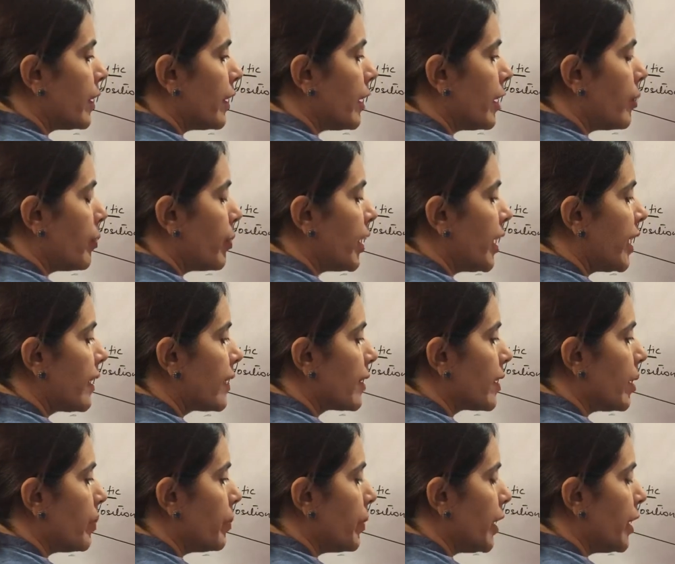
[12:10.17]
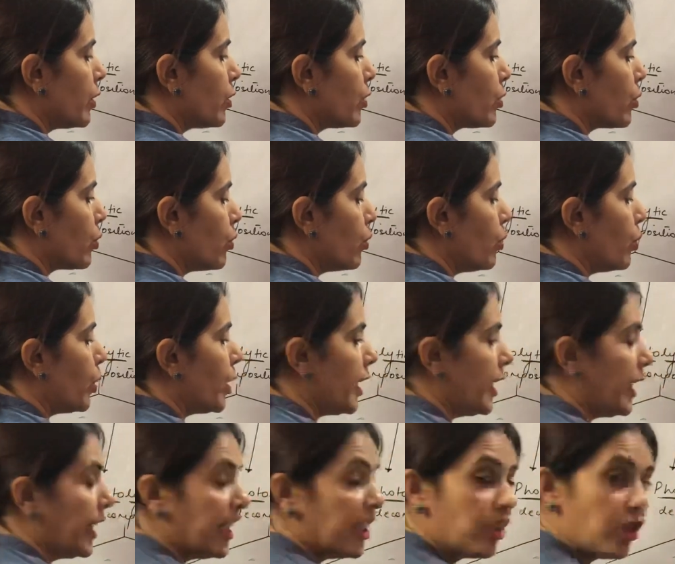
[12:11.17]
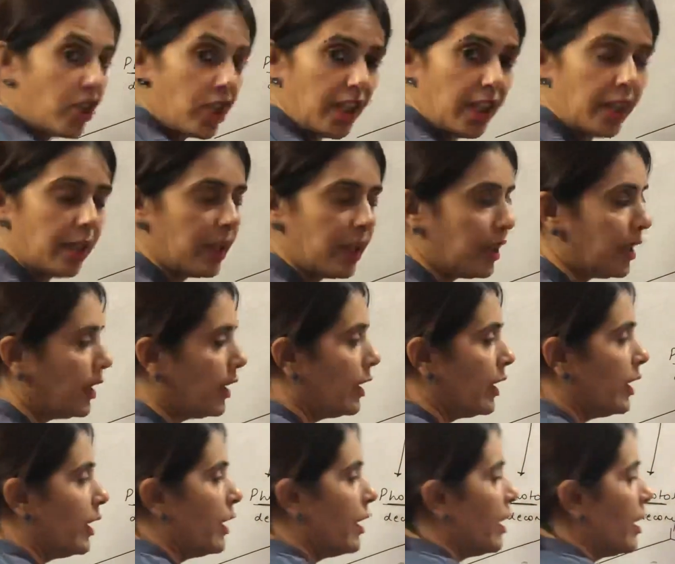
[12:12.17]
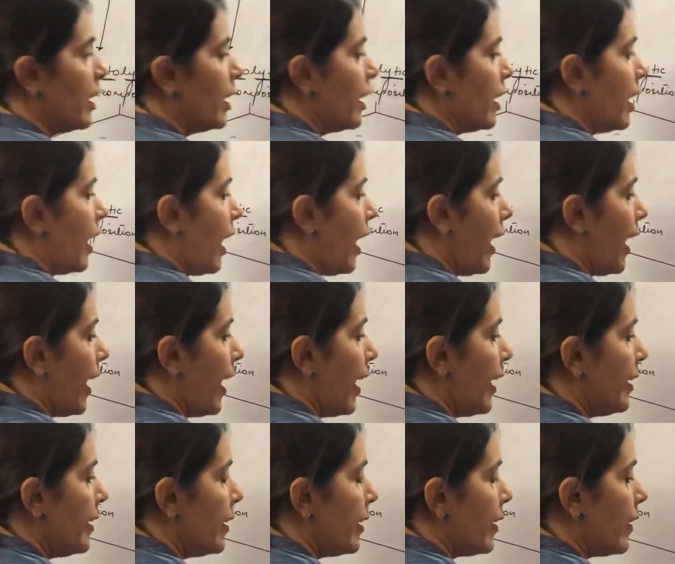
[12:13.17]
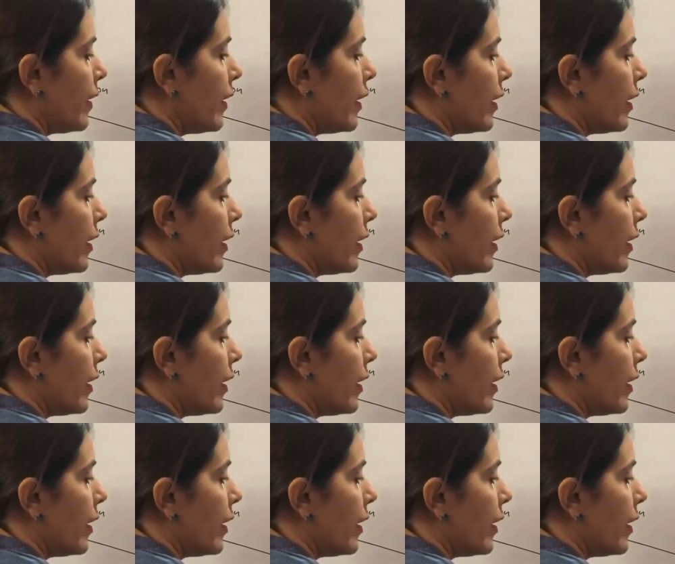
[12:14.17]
it breaks up into Ag and